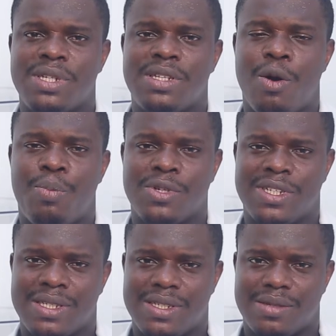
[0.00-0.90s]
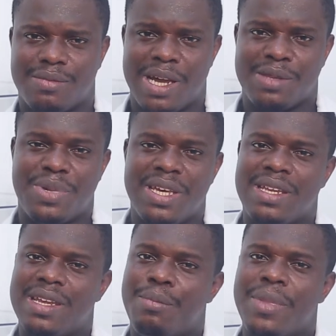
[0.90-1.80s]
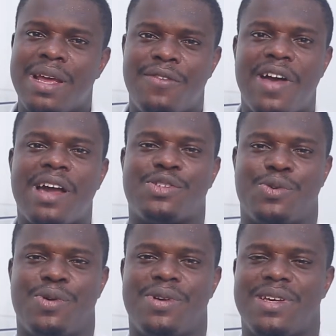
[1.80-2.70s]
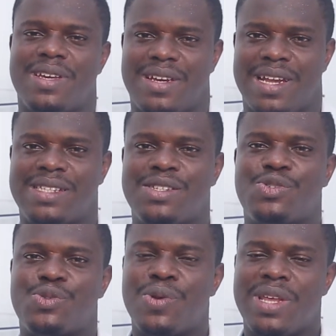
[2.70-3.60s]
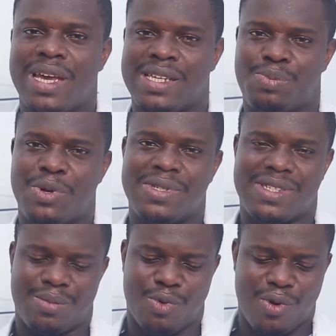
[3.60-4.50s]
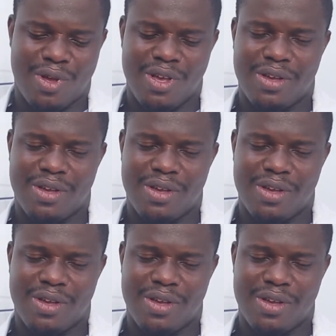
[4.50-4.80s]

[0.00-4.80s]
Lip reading: be the opposite, might be the male factor that is solely responsible.